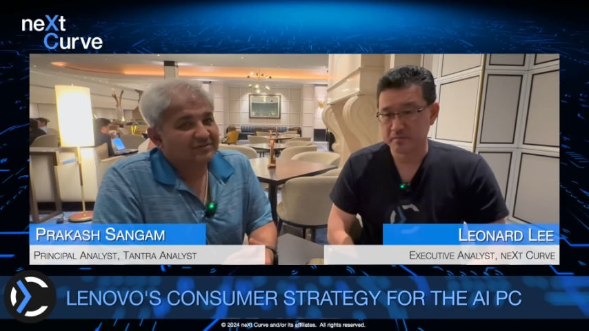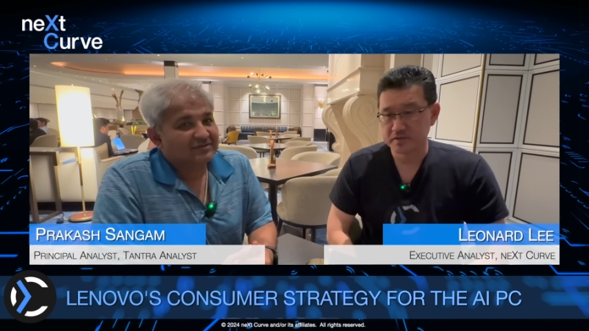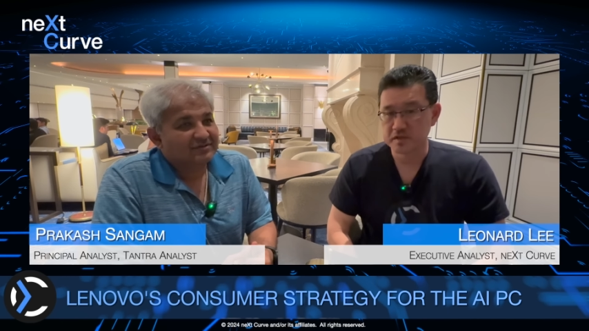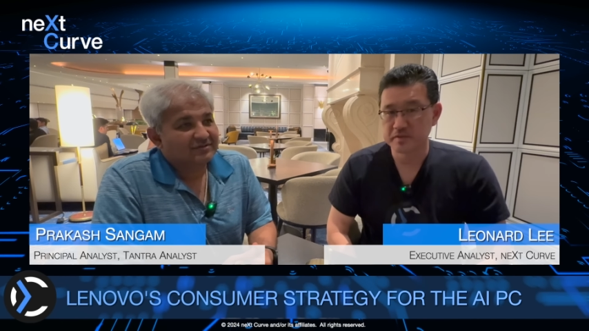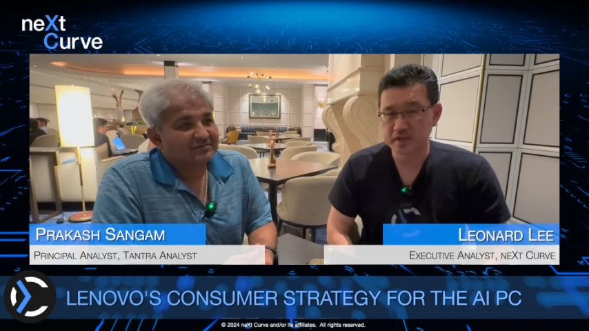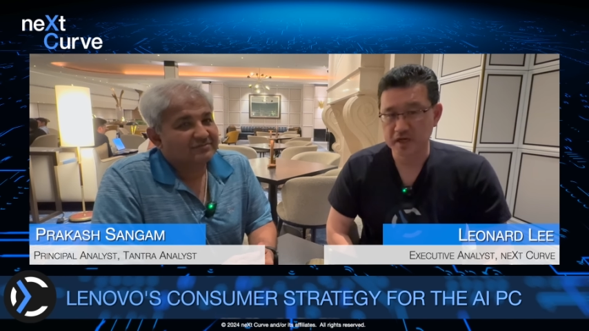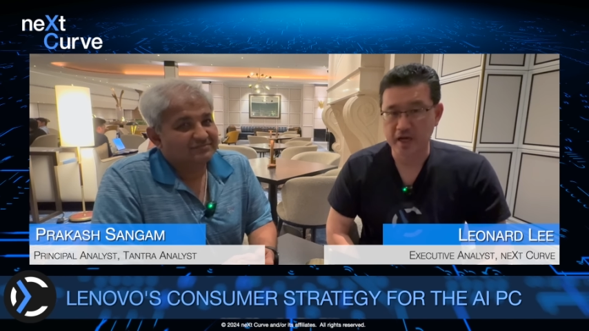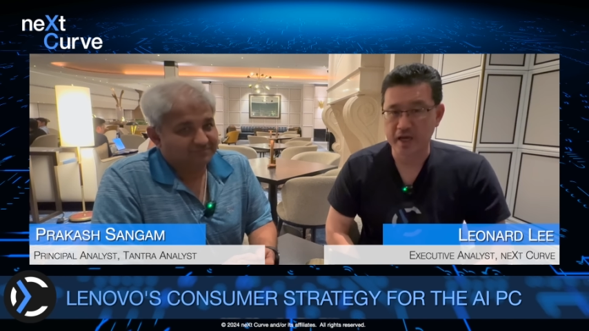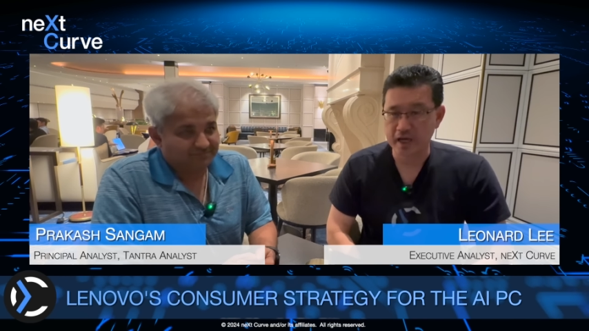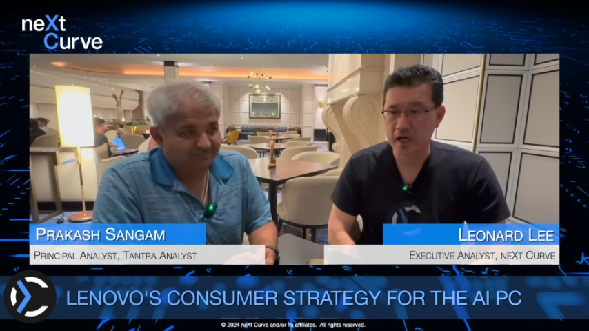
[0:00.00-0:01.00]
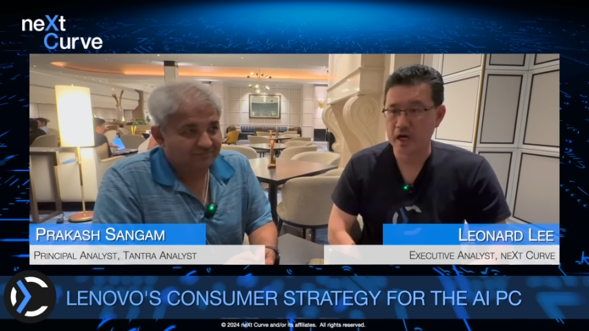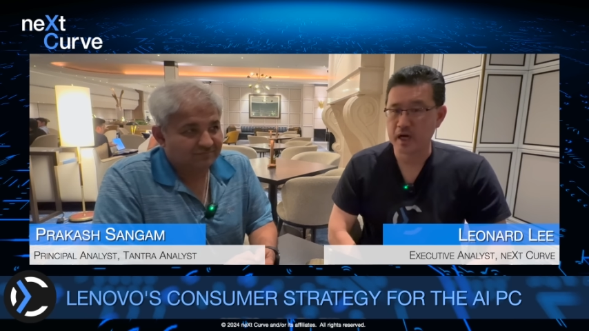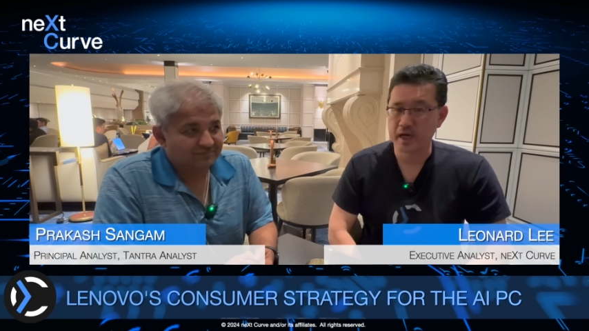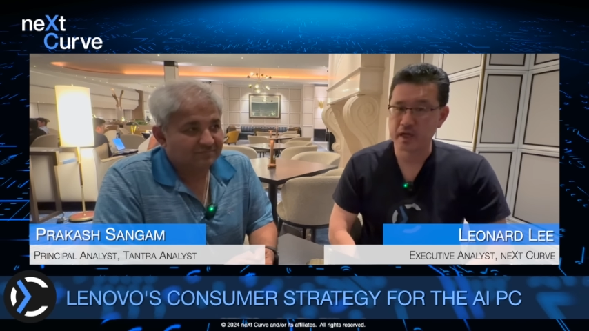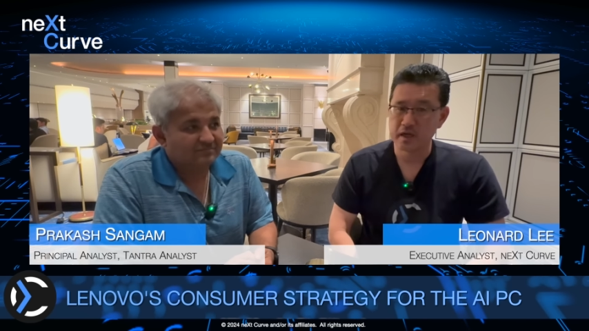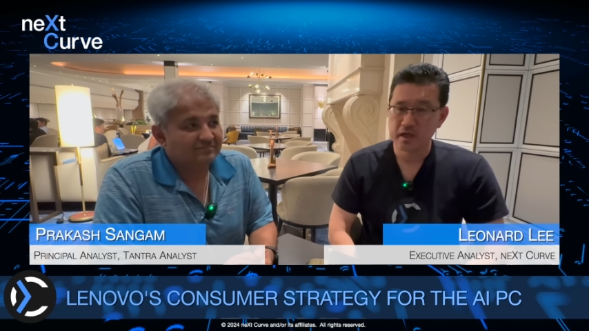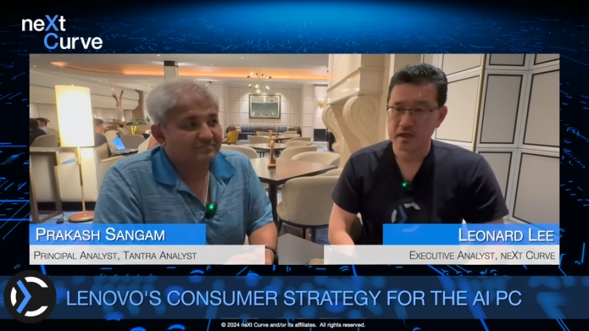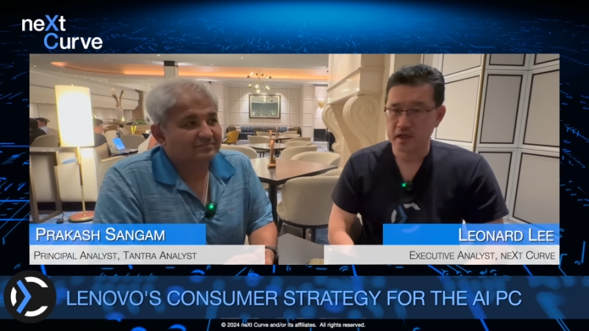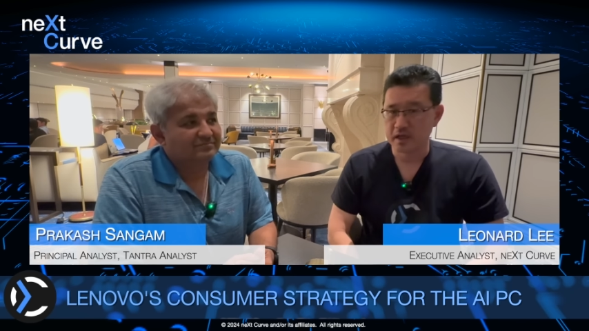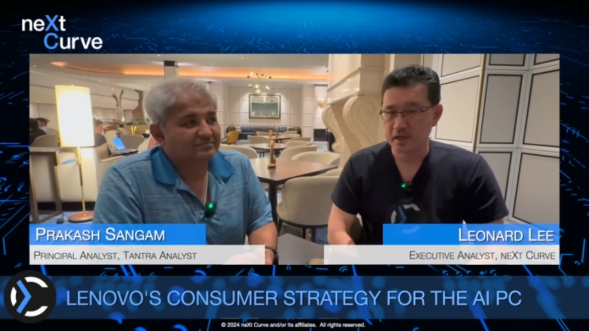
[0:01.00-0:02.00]
Speaker 1: Stability AI
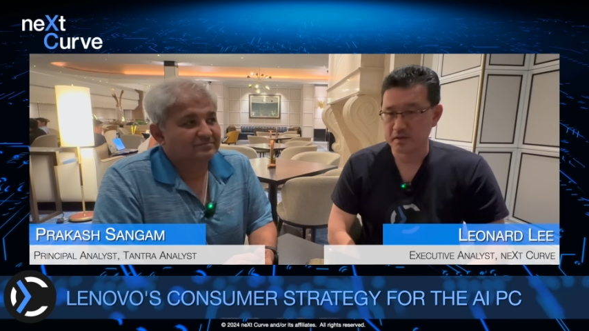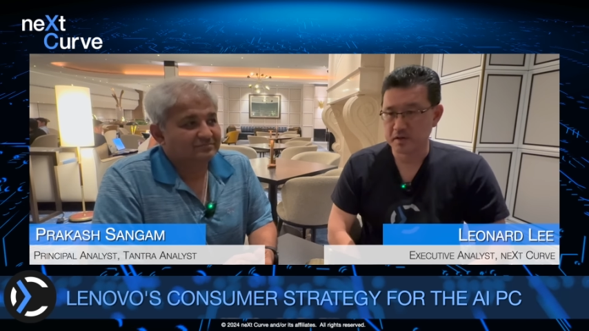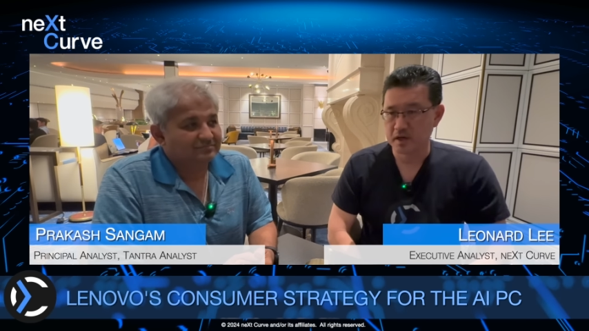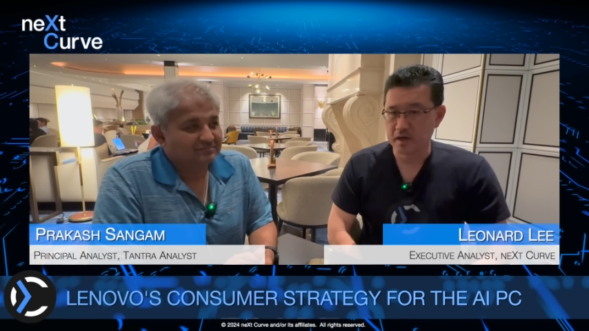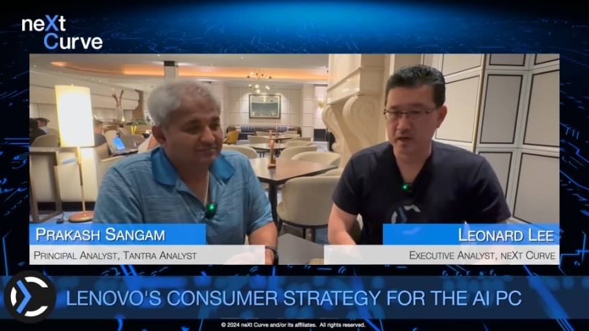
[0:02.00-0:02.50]
and